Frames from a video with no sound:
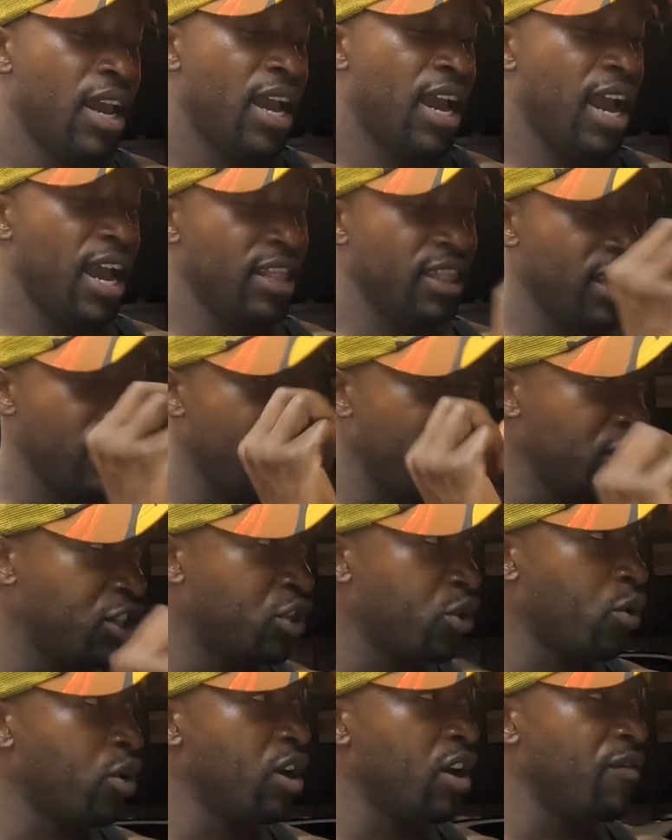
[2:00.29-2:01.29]
and then they
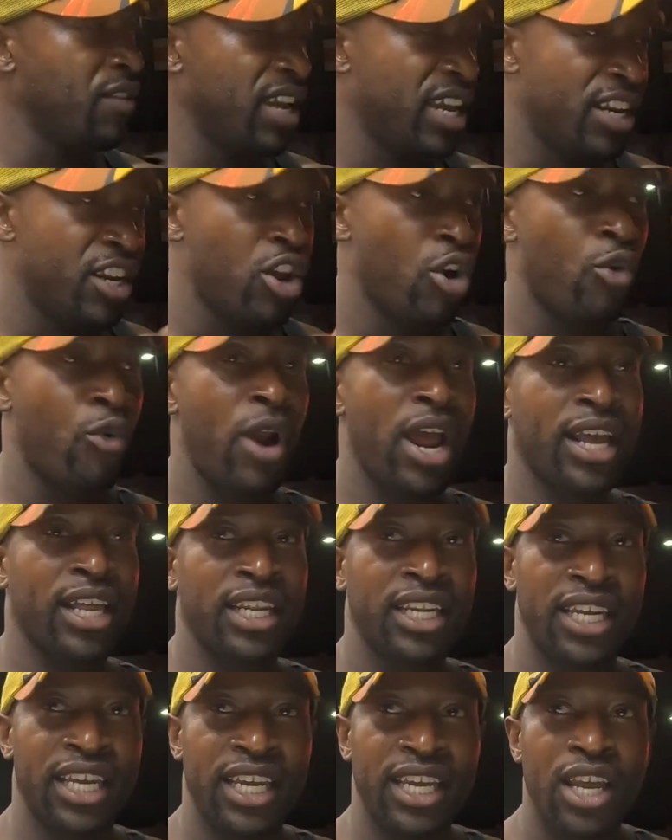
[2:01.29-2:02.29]
sort of
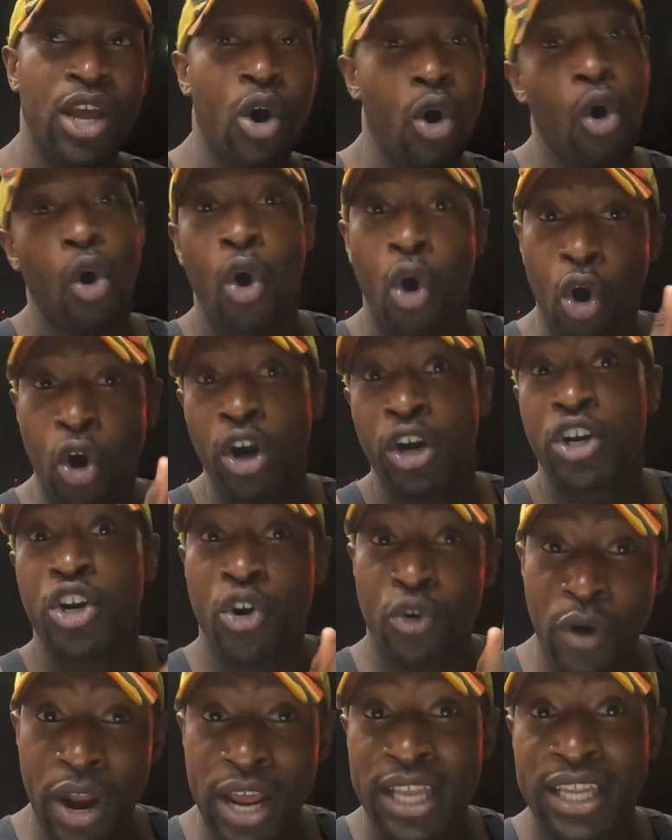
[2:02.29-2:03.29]
indirectly or
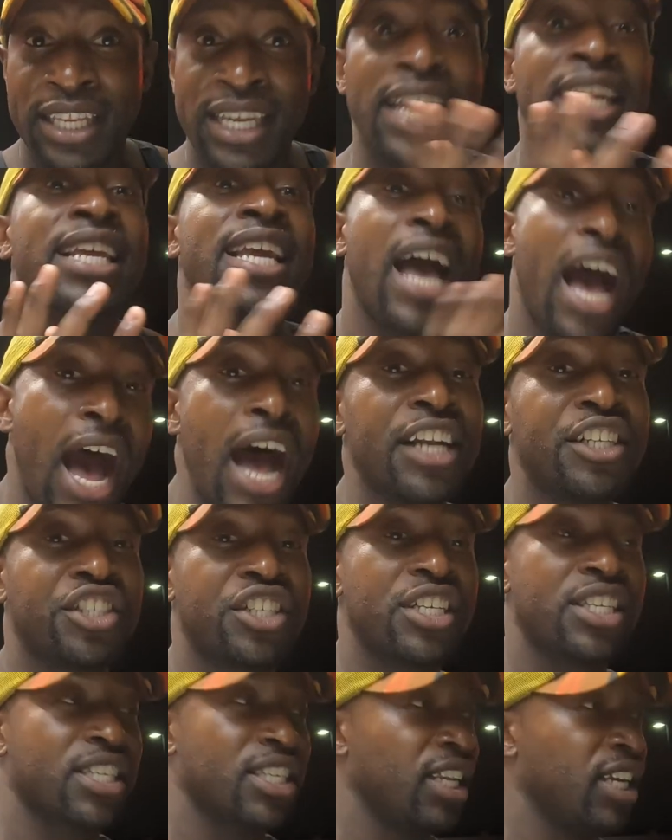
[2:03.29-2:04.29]
directly and
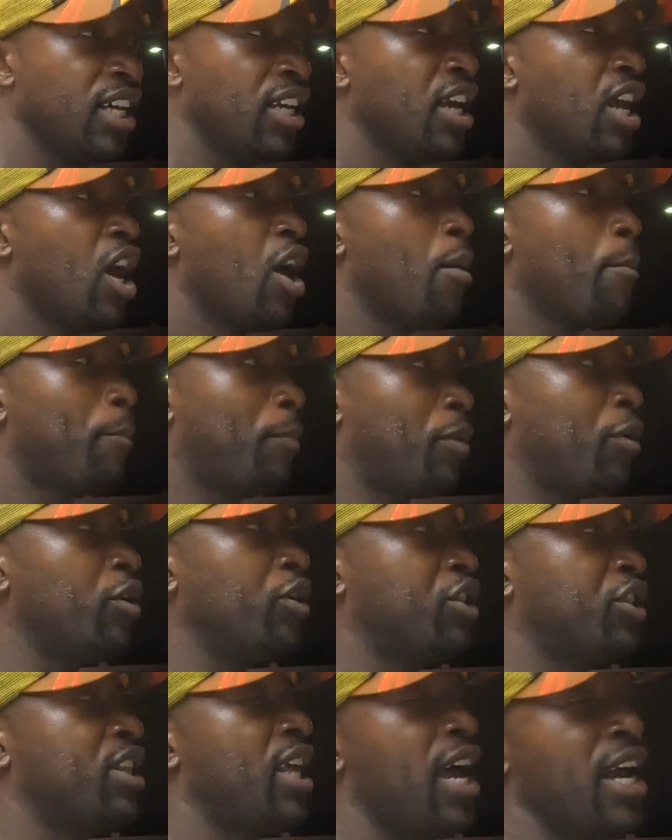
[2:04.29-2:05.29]
consciously
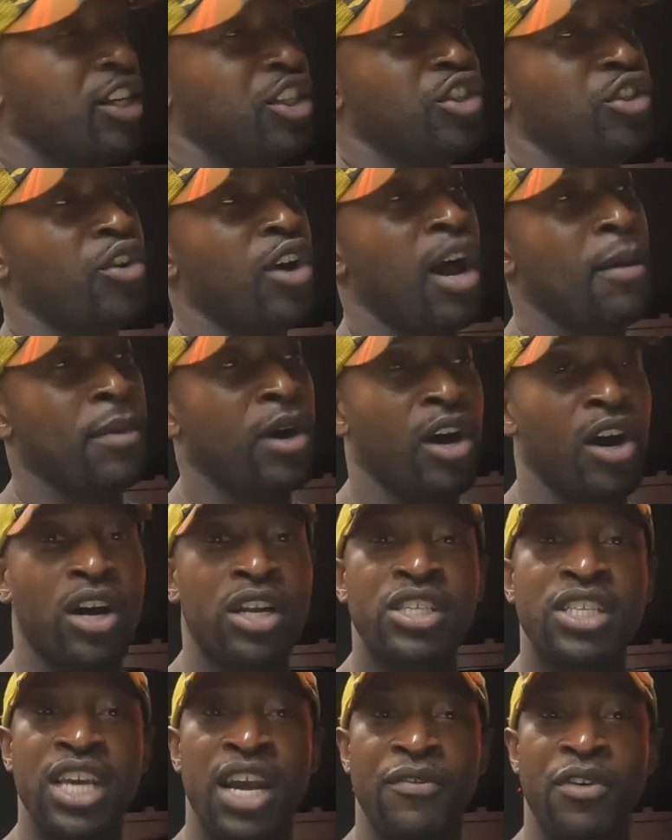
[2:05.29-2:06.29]
push that trauma
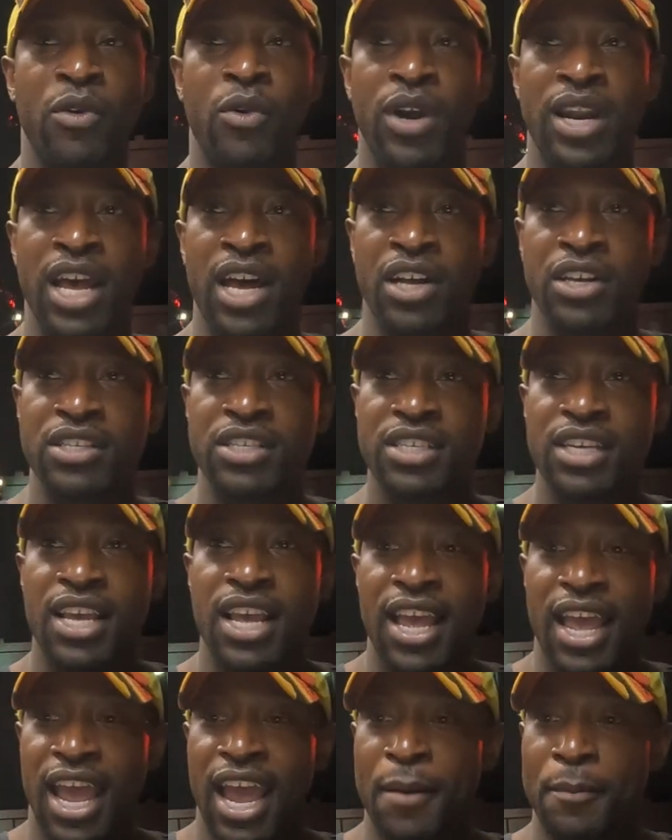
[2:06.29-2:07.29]
onto everyone else.
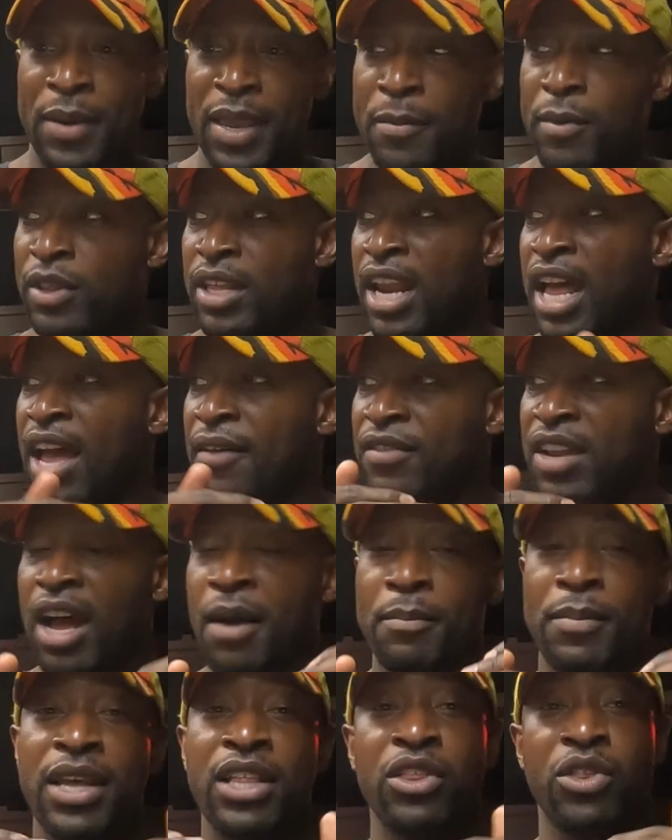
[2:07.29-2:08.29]
And people that have
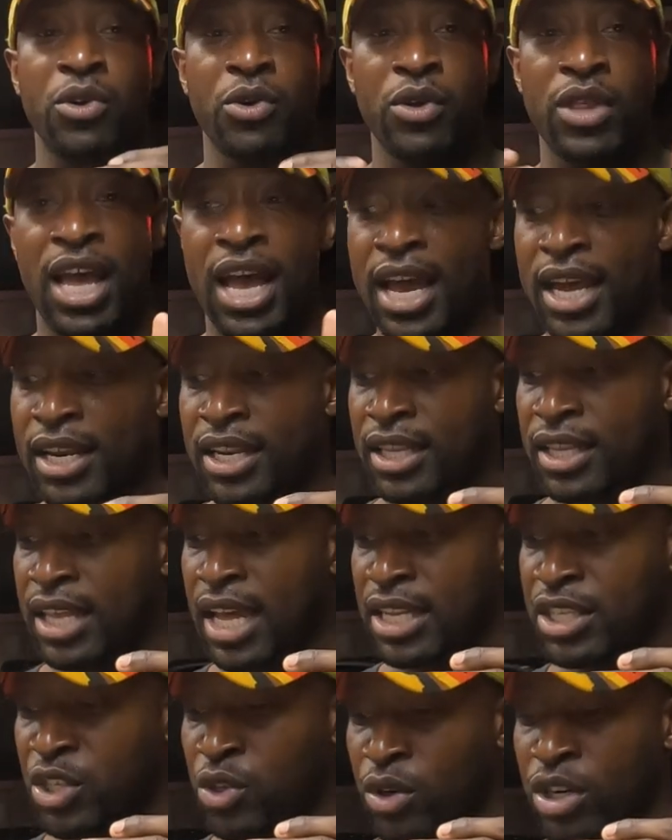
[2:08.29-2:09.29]
not been through
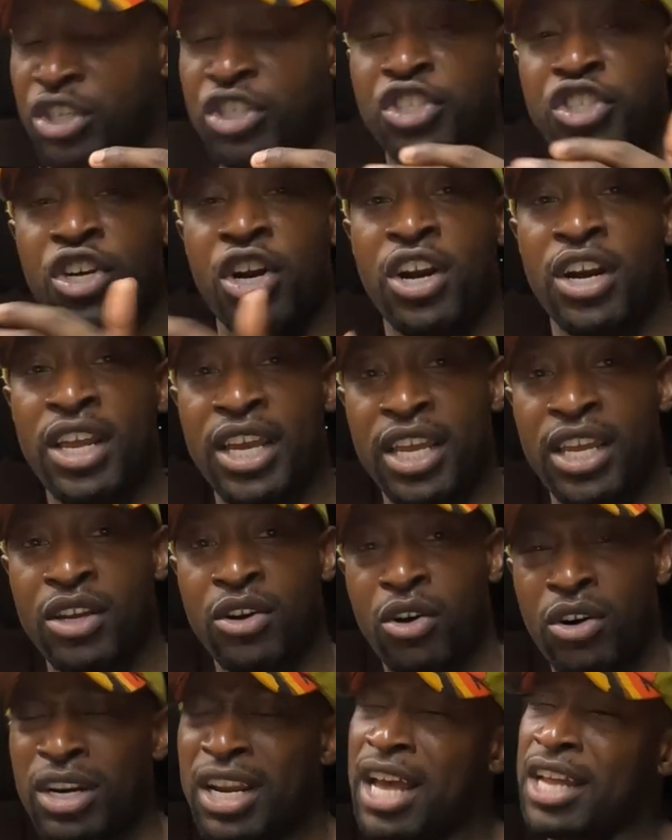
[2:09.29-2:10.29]
that sort of journey,
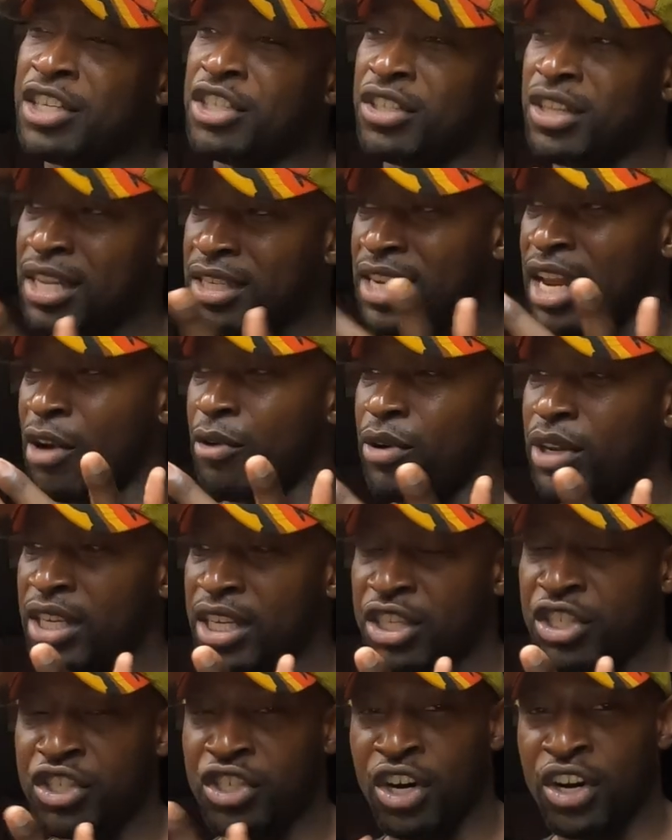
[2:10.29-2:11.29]
or not, that's not really
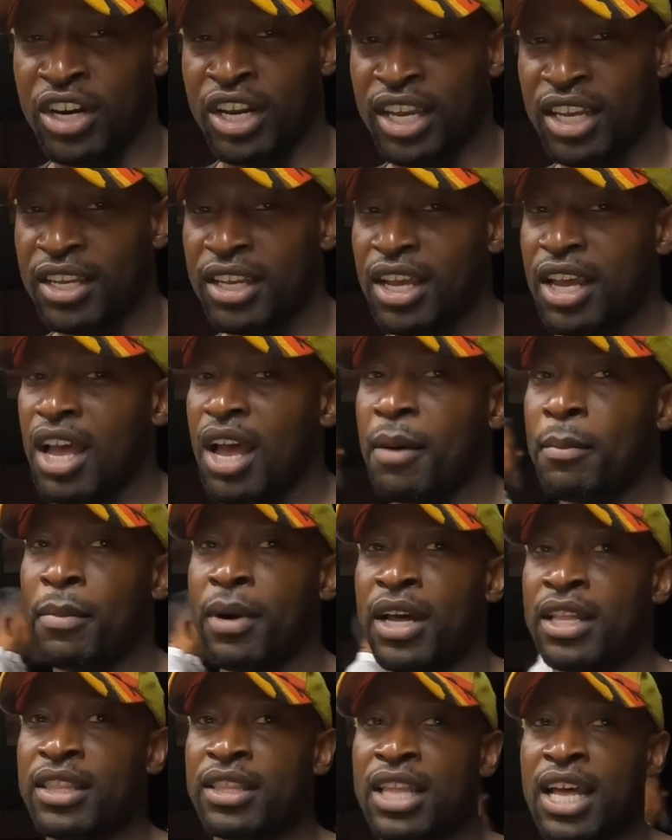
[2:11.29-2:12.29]
a journey, but